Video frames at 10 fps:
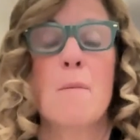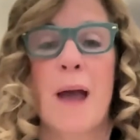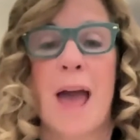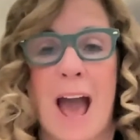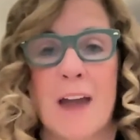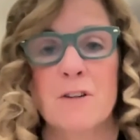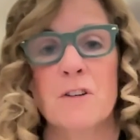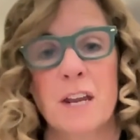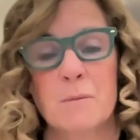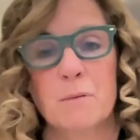pattern
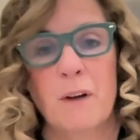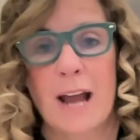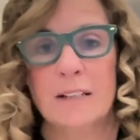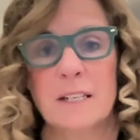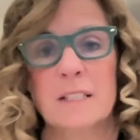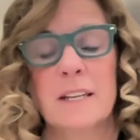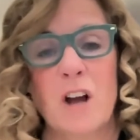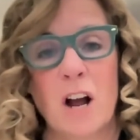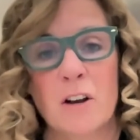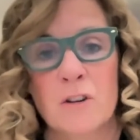and practice and
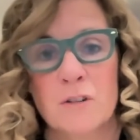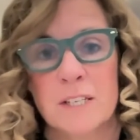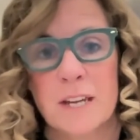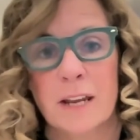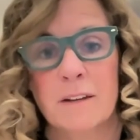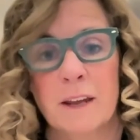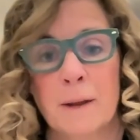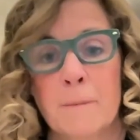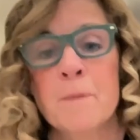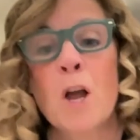
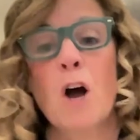understanding